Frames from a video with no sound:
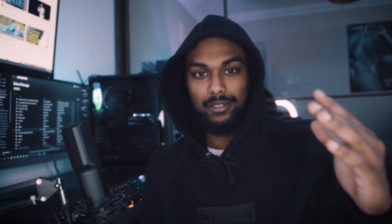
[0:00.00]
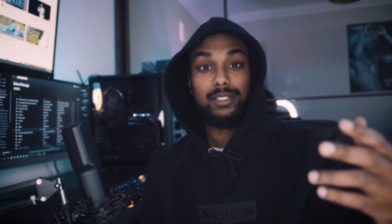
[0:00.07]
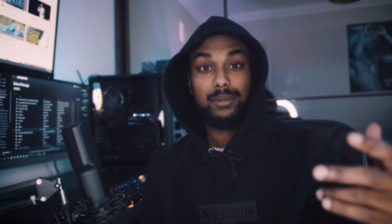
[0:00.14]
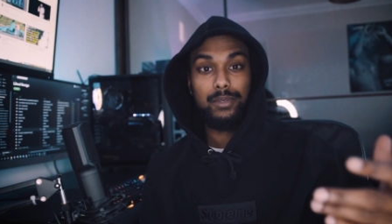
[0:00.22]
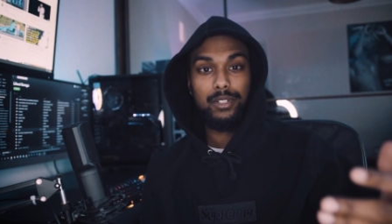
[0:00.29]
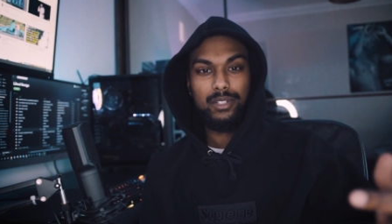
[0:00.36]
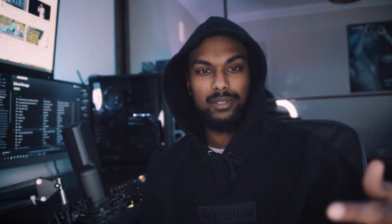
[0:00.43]
As I
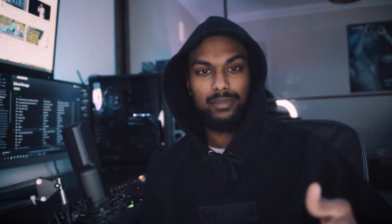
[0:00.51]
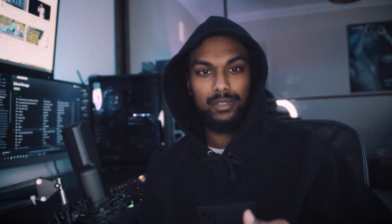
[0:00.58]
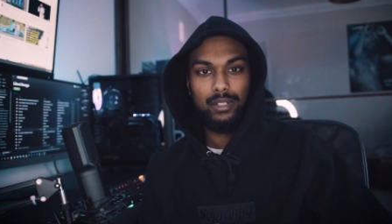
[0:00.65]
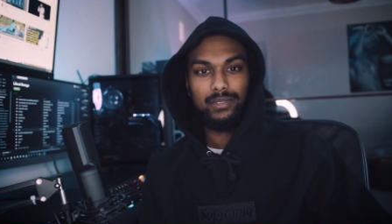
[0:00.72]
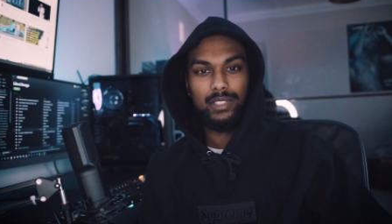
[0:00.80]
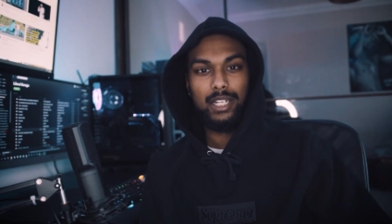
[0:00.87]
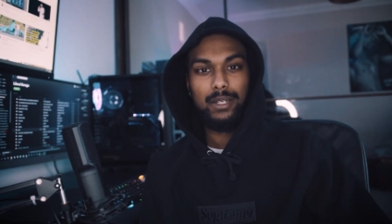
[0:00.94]
mentioned with the
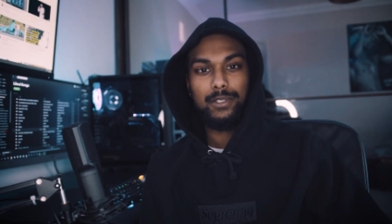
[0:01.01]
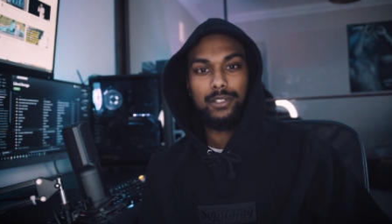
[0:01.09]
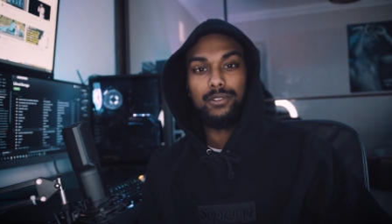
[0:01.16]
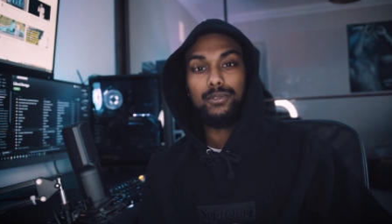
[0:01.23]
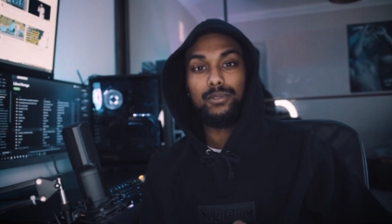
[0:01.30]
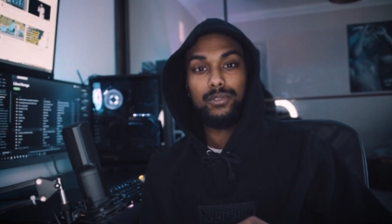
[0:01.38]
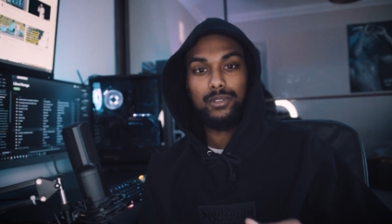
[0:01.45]
other apps, it's
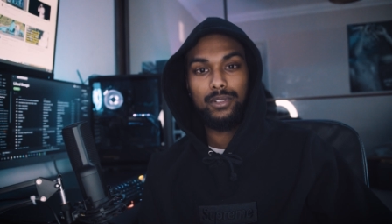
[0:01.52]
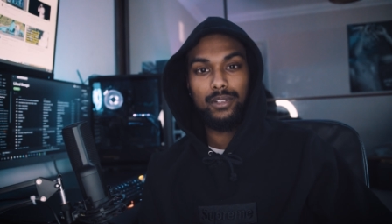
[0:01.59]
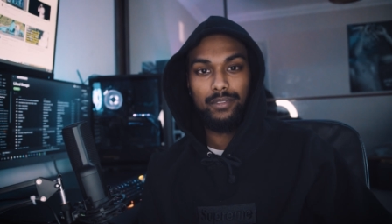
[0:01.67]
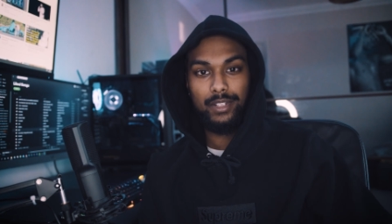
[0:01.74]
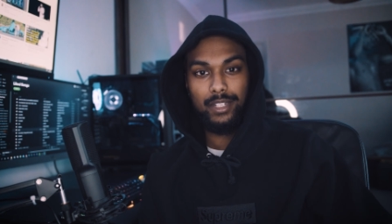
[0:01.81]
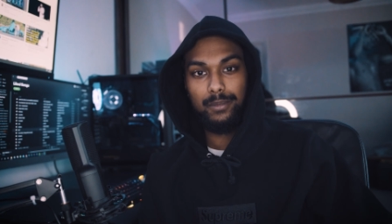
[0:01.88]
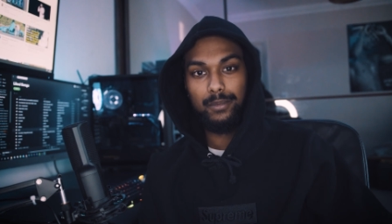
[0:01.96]
also
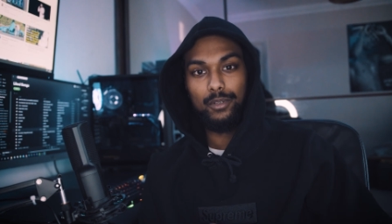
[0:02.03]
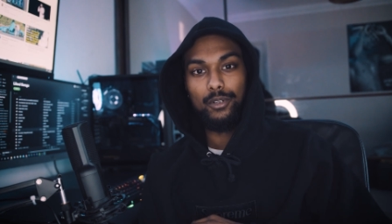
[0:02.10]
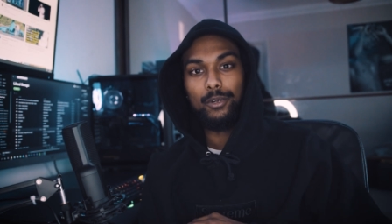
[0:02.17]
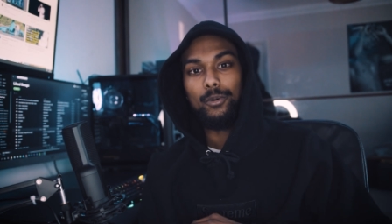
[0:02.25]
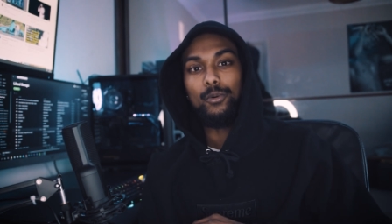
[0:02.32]
available on